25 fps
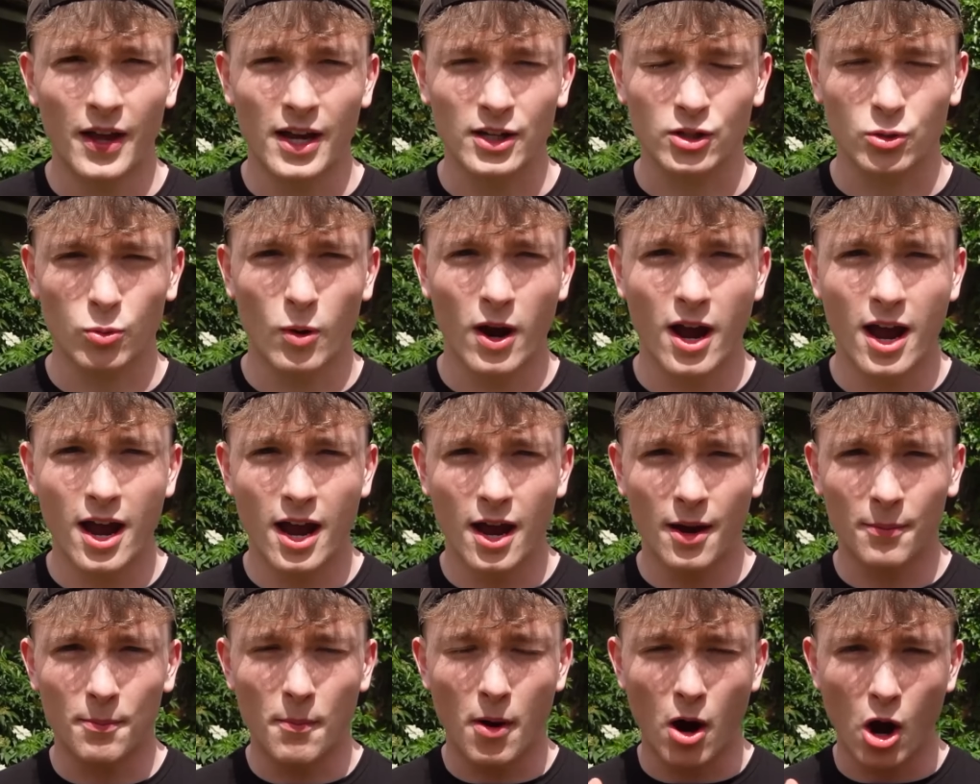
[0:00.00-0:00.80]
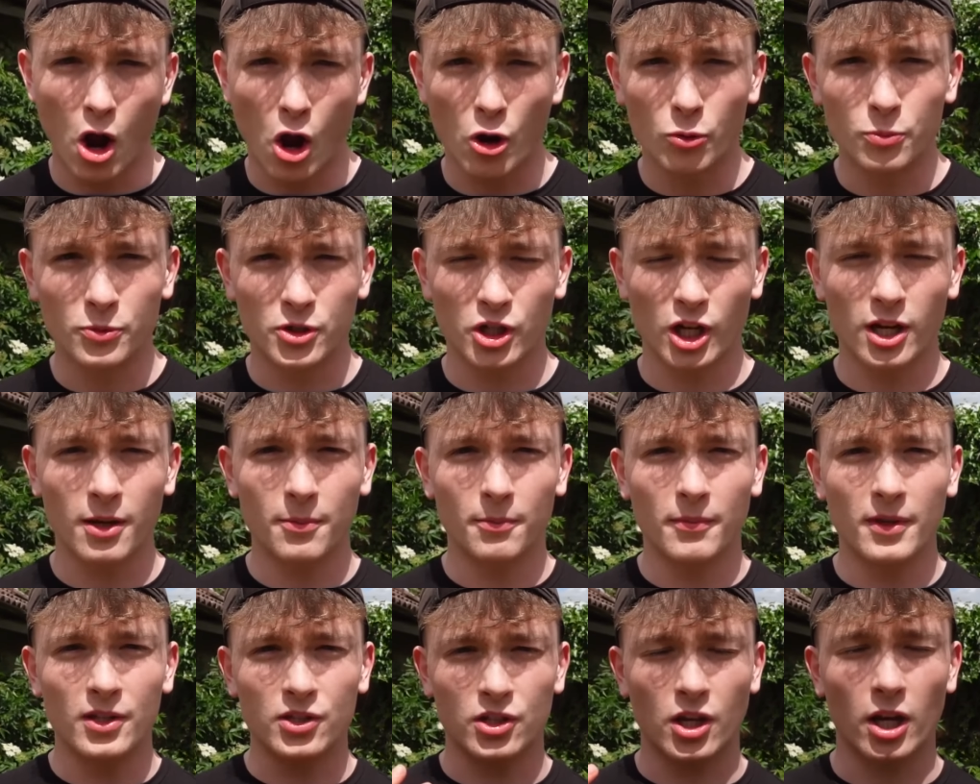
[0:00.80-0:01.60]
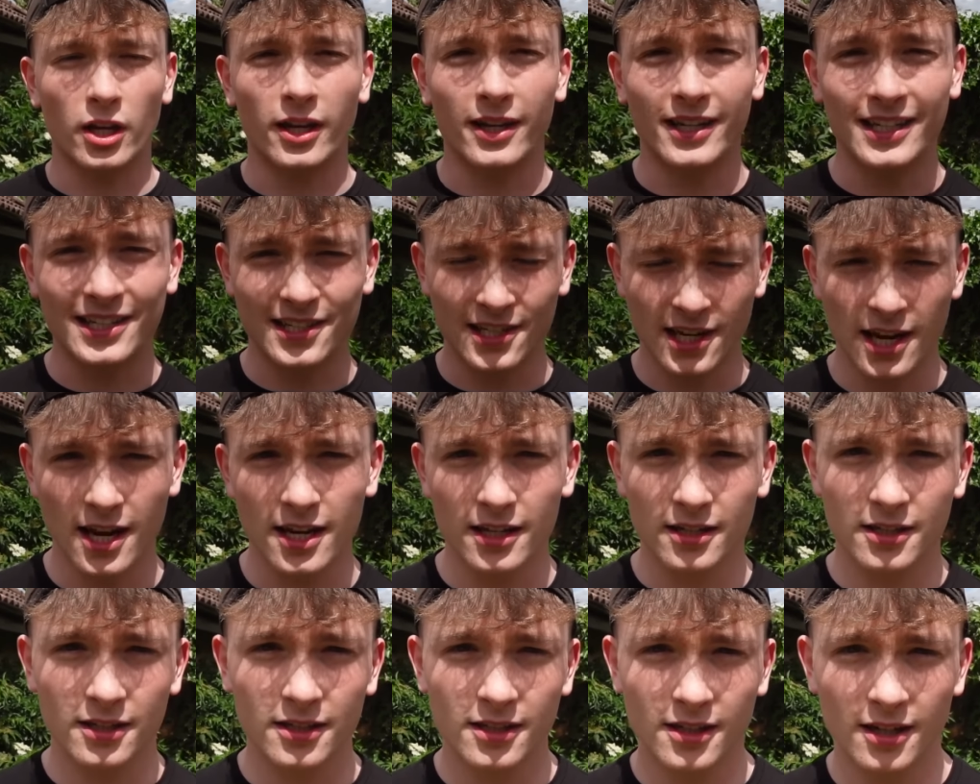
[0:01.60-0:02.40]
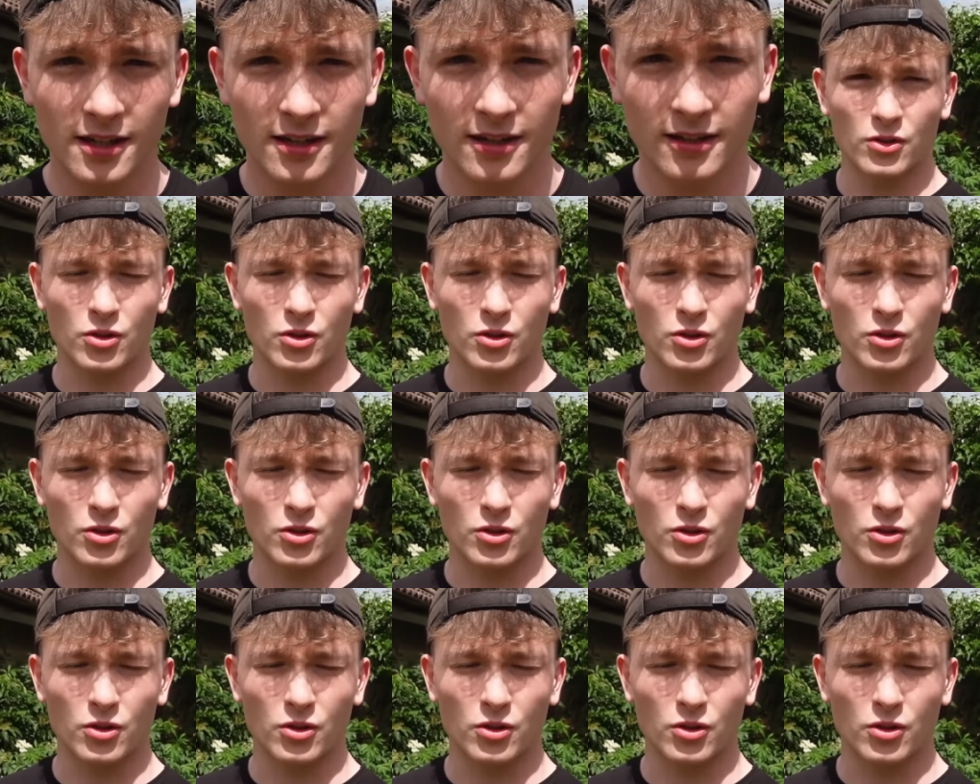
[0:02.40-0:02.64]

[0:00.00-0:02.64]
that's where my home gym is going to exist.